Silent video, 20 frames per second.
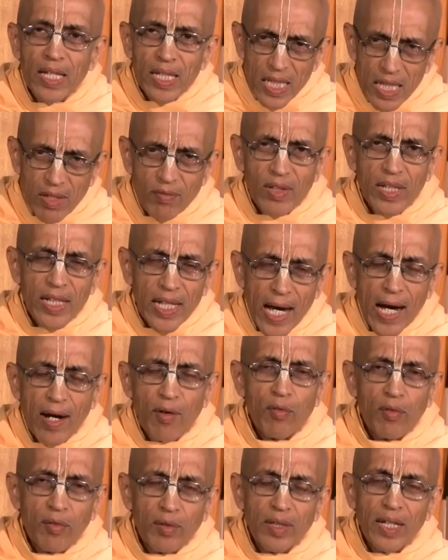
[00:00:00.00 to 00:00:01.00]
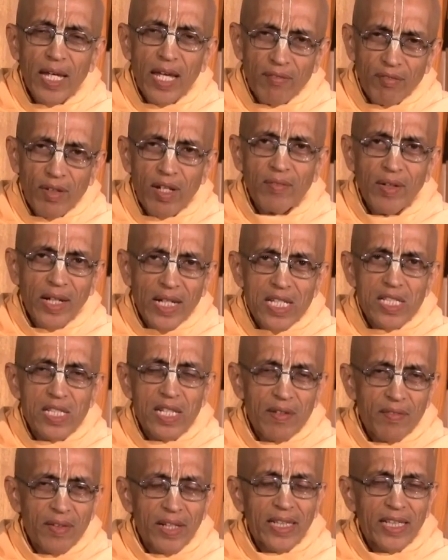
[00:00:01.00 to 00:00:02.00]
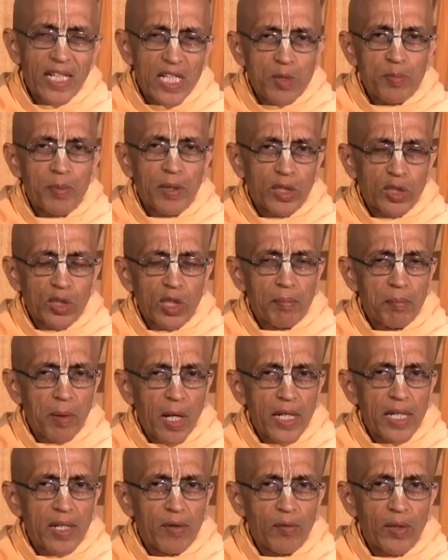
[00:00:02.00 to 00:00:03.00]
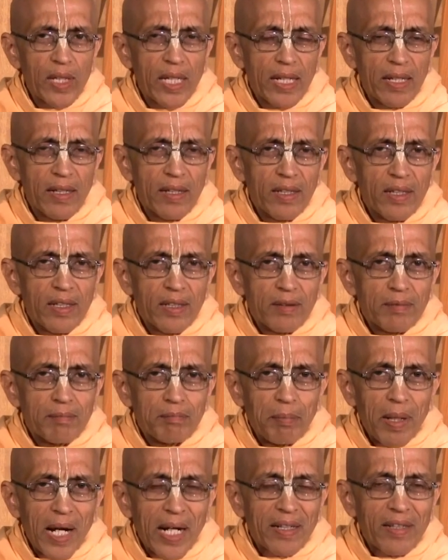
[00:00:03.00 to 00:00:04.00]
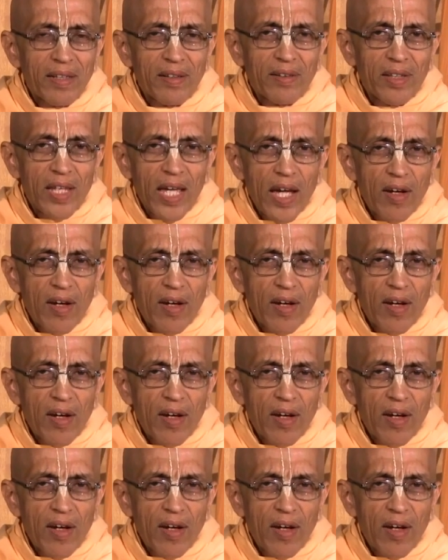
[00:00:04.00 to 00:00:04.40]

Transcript: Even now, everyone is living in their spiritual body only, but they